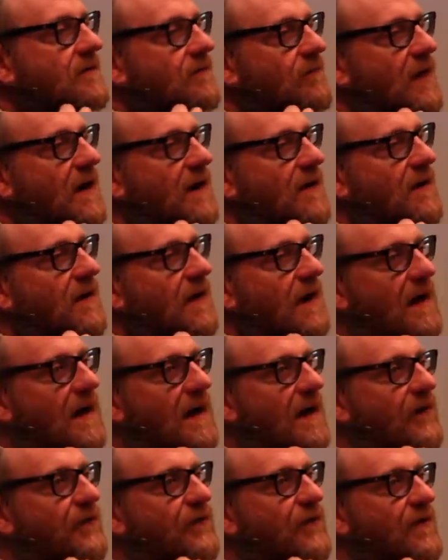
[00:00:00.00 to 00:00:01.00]
when,
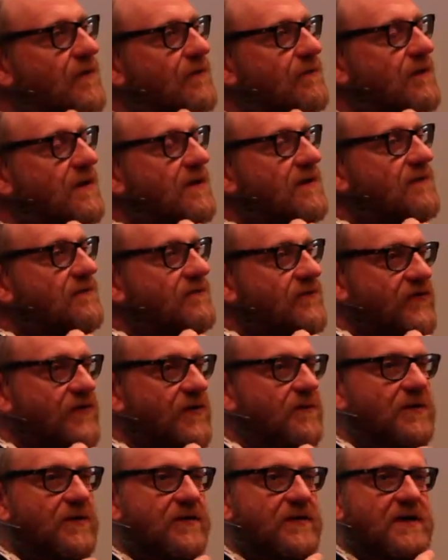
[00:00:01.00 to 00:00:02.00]
after we,
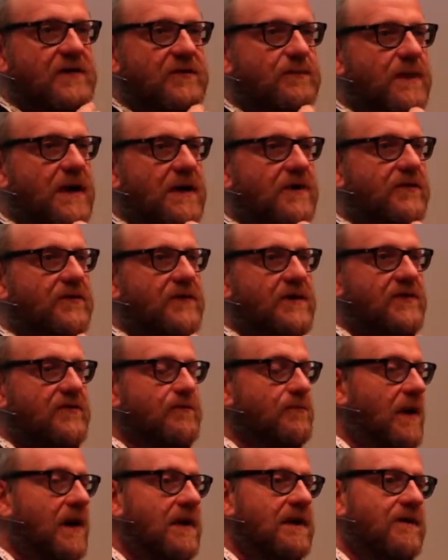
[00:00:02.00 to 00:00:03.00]
some of these batteries
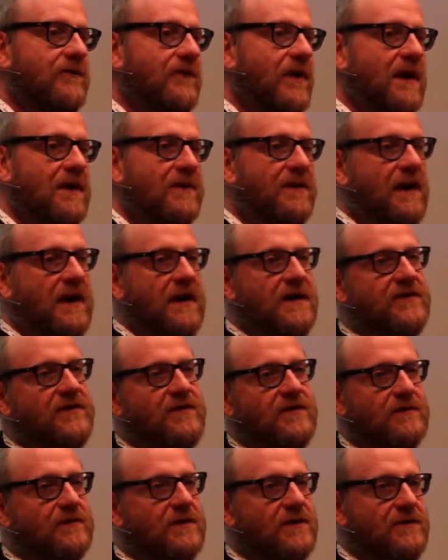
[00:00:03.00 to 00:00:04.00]
may have had
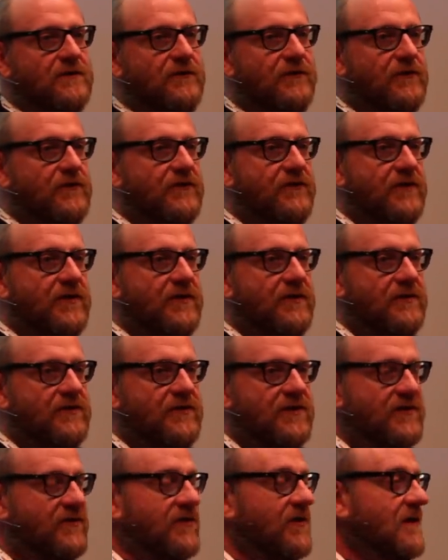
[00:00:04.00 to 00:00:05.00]
80 or 100
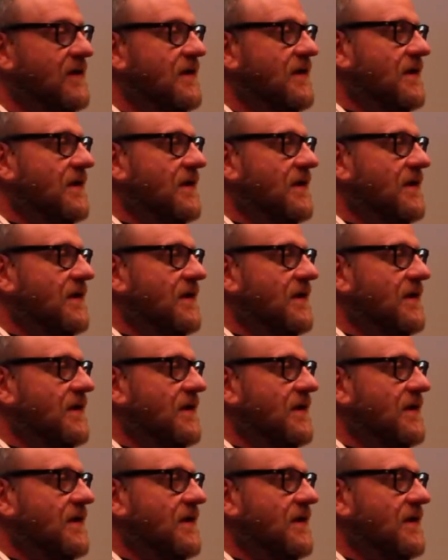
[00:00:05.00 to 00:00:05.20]
charges,